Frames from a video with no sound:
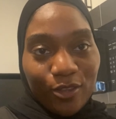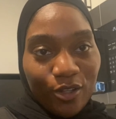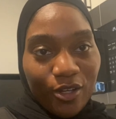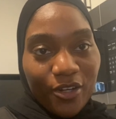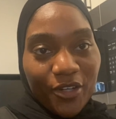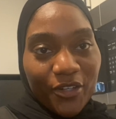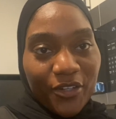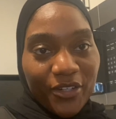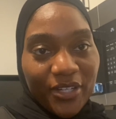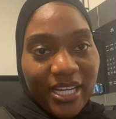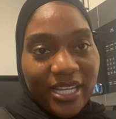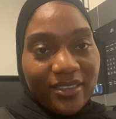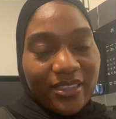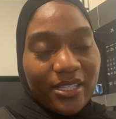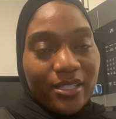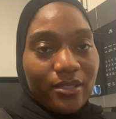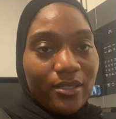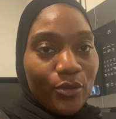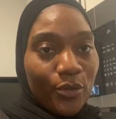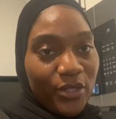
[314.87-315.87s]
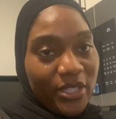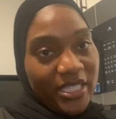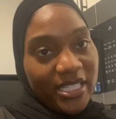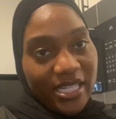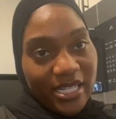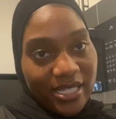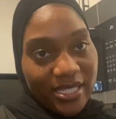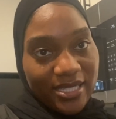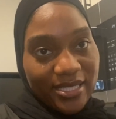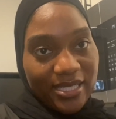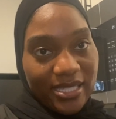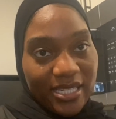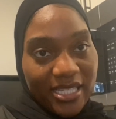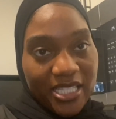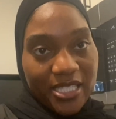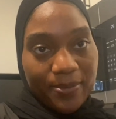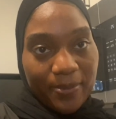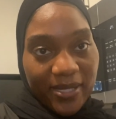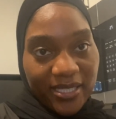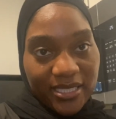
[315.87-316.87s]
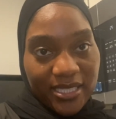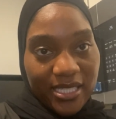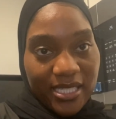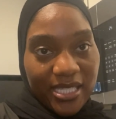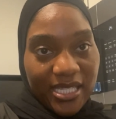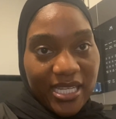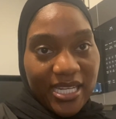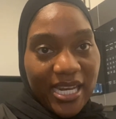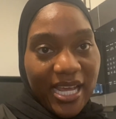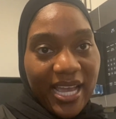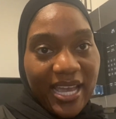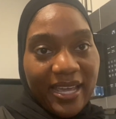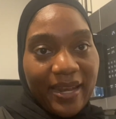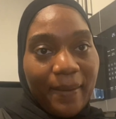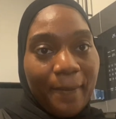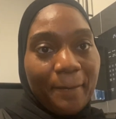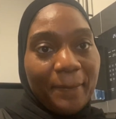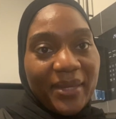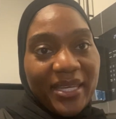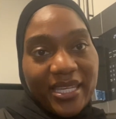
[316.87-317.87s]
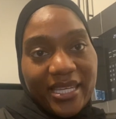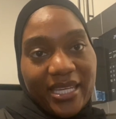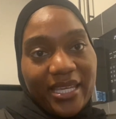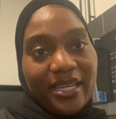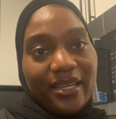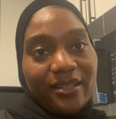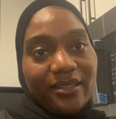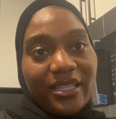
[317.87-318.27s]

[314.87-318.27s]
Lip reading: longer at that orthodontist than expected, and I had a meeting.